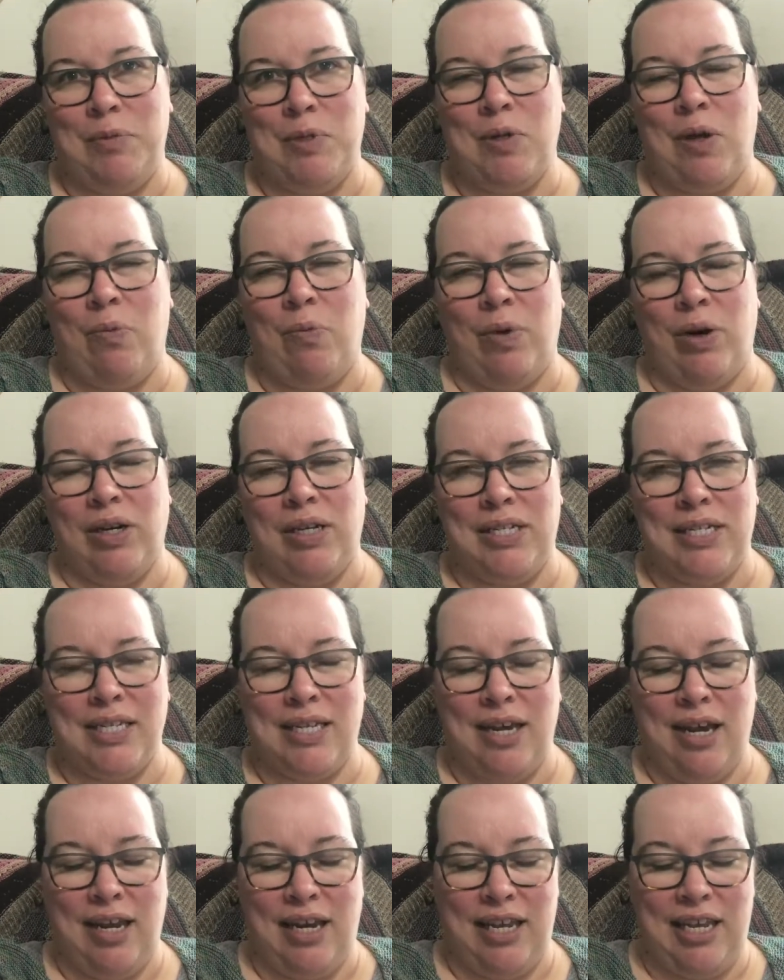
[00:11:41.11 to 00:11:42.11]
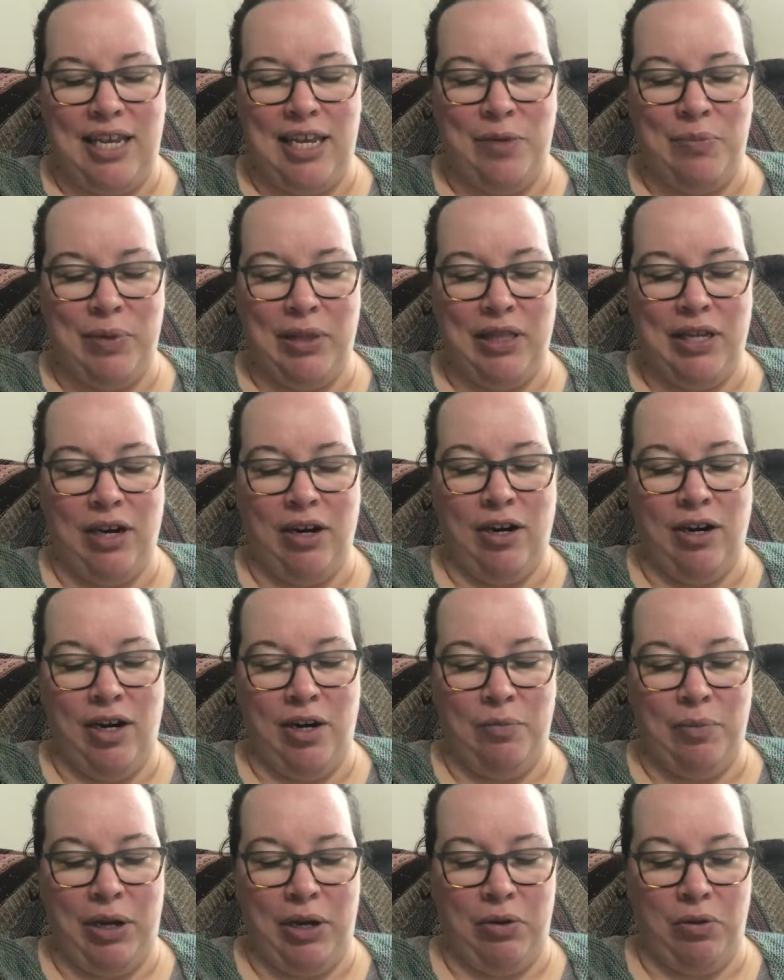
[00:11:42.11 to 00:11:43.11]
so I wanted to kind of keep it there
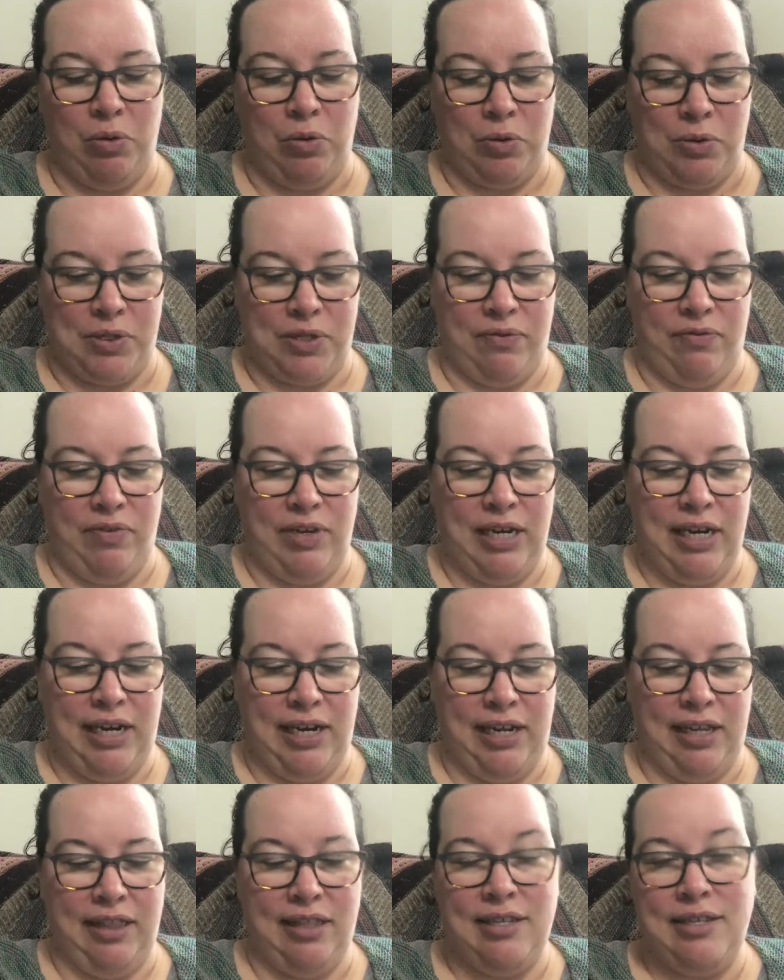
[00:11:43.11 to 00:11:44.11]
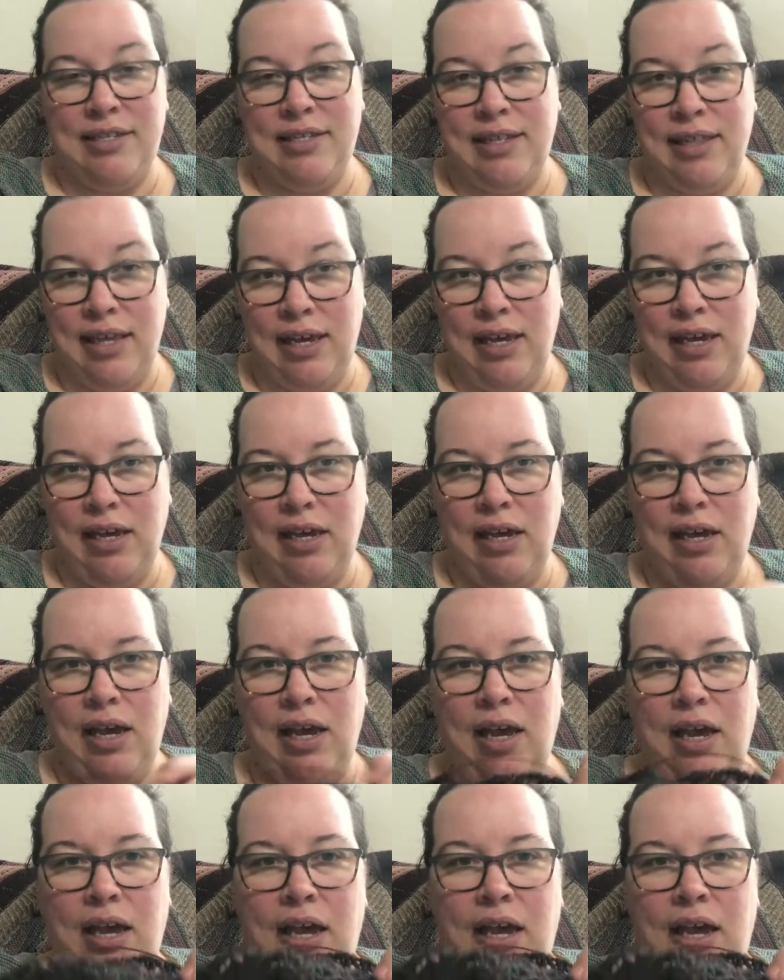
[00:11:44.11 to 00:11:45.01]
in my goals of knitting this thing.